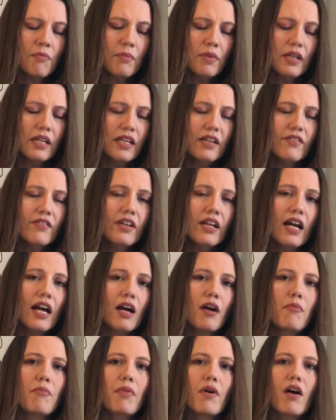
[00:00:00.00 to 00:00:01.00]
But even
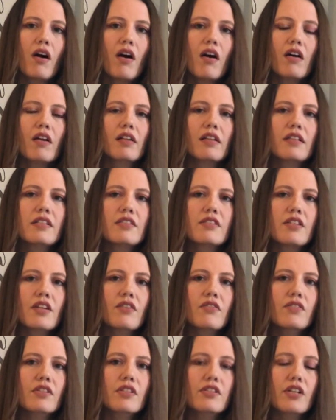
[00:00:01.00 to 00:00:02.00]
how Paul is so
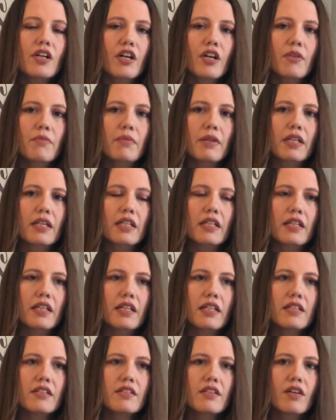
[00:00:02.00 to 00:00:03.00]
determined
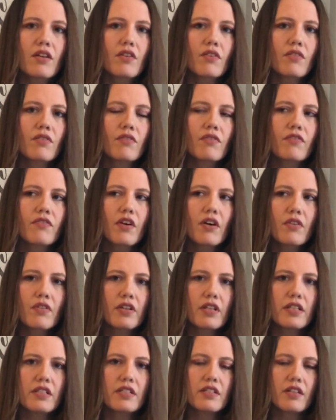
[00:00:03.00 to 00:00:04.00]
and so
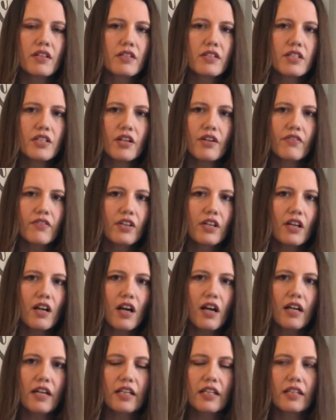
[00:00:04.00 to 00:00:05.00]
focused on serving
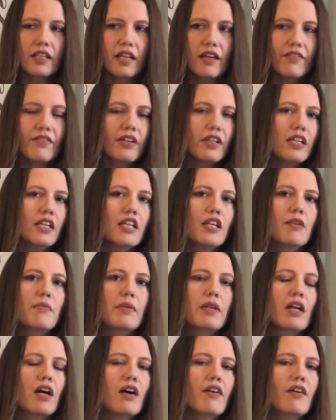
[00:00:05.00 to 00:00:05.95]
God and loving Him and